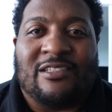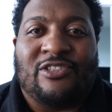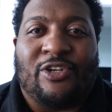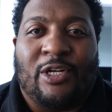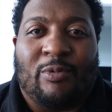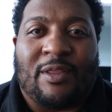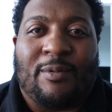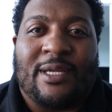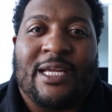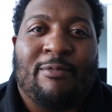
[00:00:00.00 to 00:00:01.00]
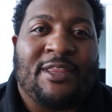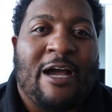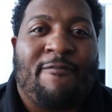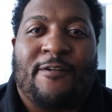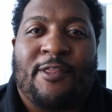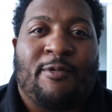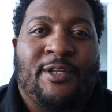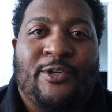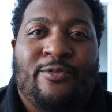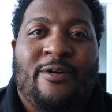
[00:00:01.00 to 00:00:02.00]
this journey with me. And without further
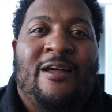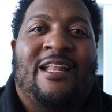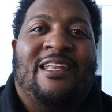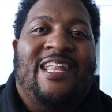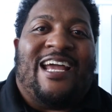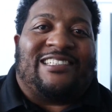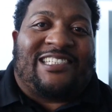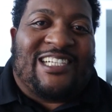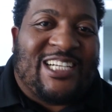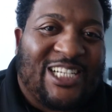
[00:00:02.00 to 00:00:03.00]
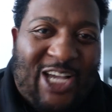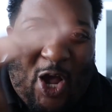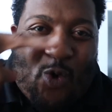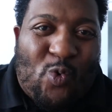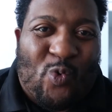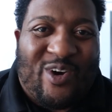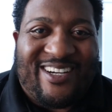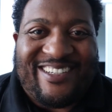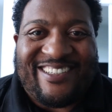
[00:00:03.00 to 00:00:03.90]
ado, let's go!